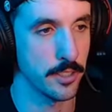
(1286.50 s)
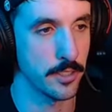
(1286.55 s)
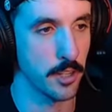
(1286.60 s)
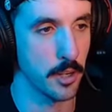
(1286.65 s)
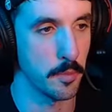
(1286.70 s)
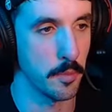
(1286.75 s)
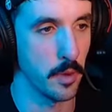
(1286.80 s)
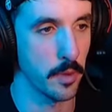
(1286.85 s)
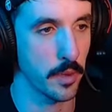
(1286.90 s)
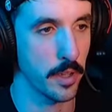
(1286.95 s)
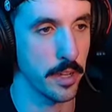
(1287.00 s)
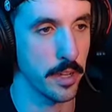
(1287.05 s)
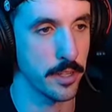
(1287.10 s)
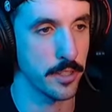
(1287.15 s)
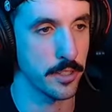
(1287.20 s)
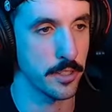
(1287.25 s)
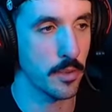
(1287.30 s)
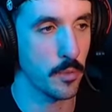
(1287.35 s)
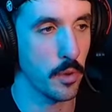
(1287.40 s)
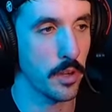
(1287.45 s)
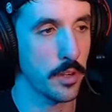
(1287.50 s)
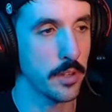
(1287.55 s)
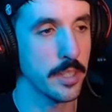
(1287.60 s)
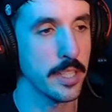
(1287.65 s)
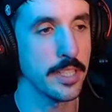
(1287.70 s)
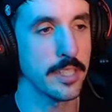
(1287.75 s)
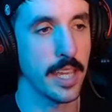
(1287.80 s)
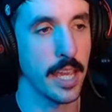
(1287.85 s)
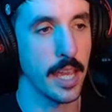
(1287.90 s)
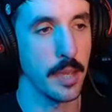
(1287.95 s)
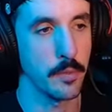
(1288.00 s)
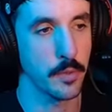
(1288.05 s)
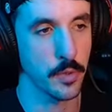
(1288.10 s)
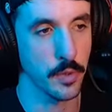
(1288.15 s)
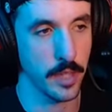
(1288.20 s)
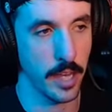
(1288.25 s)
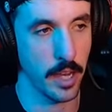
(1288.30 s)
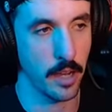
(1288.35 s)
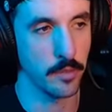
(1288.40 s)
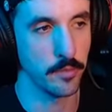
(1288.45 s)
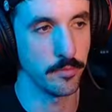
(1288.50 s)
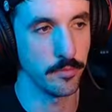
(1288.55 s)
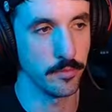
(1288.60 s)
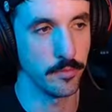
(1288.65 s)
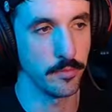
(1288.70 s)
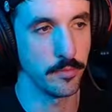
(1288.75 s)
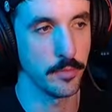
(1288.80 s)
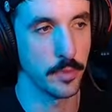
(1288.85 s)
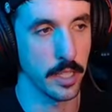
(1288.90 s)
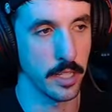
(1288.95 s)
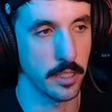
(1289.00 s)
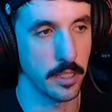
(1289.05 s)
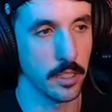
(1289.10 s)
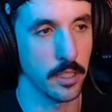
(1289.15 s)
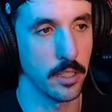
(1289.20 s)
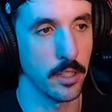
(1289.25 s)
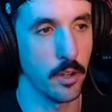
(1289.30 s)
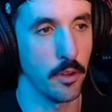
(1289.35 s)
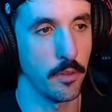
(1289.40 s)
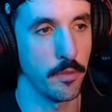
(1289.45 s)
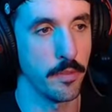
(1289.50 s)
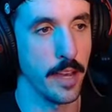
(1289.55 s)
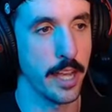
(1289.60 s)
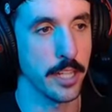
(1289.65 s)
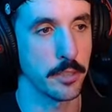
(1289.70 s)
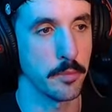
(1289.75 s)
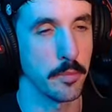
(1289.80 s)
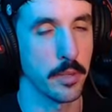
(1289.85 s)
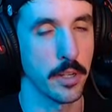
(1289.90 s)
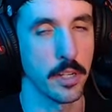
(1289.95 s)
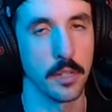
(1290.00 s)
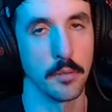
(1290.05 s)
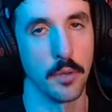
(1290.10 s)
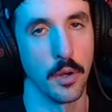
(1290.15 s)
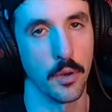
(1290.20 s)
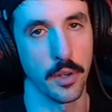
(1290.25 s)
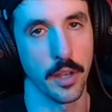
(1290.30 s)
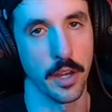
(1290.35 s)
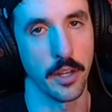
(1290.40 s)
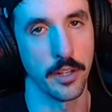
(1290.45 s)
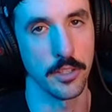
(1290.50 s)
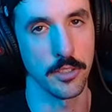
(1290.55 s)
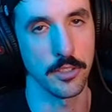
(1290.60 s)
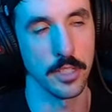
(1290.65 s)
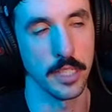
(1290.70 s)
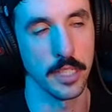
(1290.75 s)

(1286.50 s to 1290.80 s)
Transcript: our bolt cutters. What are these games without without a good old fashioned pair of bolt cutters, you